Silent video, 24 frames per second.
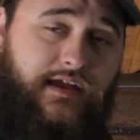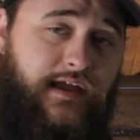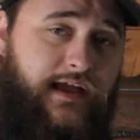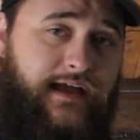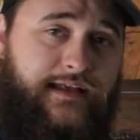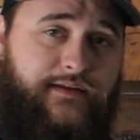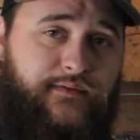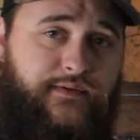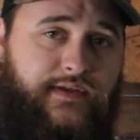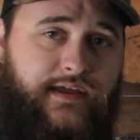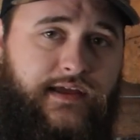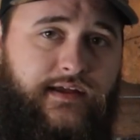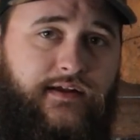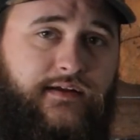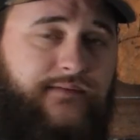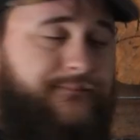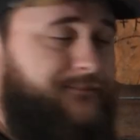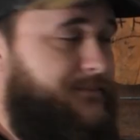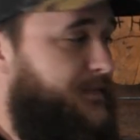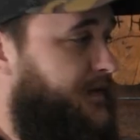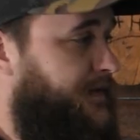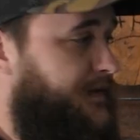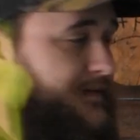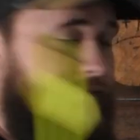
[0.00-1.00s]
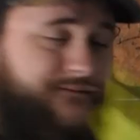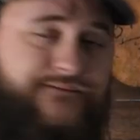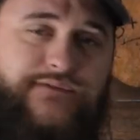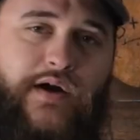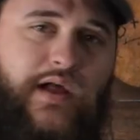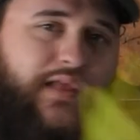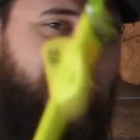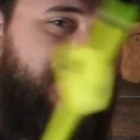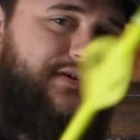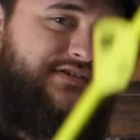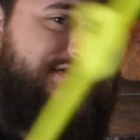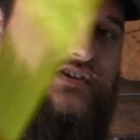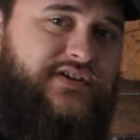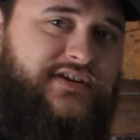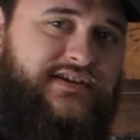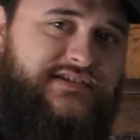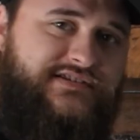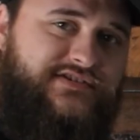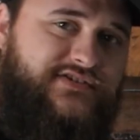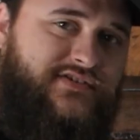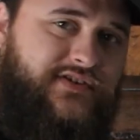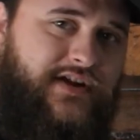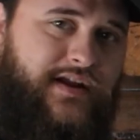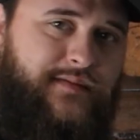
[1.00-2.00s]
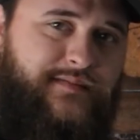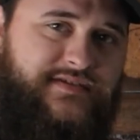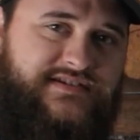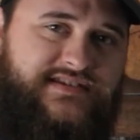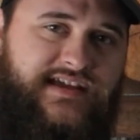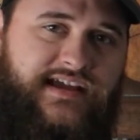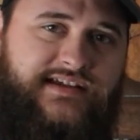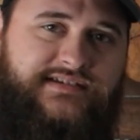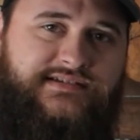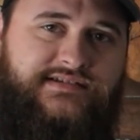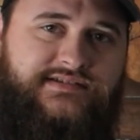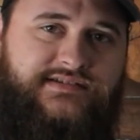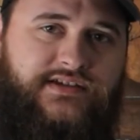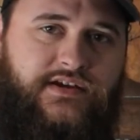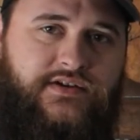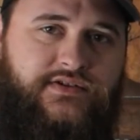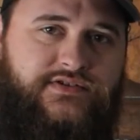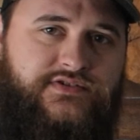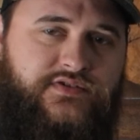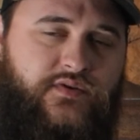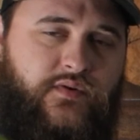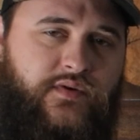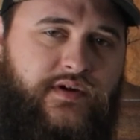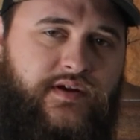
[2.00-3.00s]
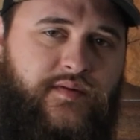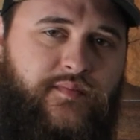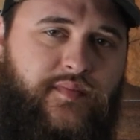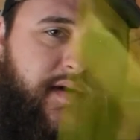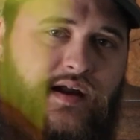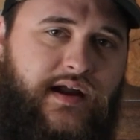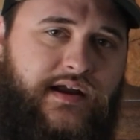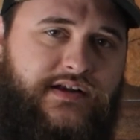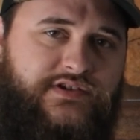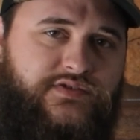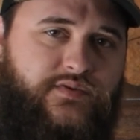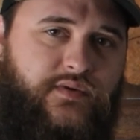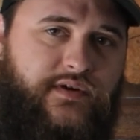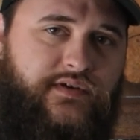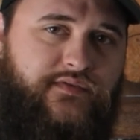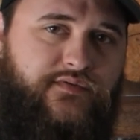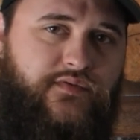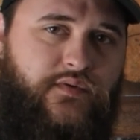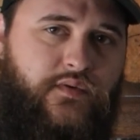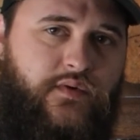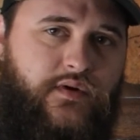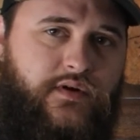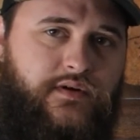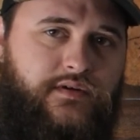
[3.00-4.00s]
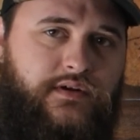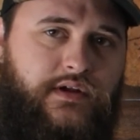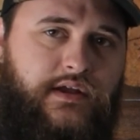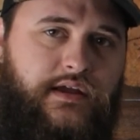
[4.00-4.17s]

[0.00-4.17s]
I don't care. Follow us on Instagram at Texas_Empire24.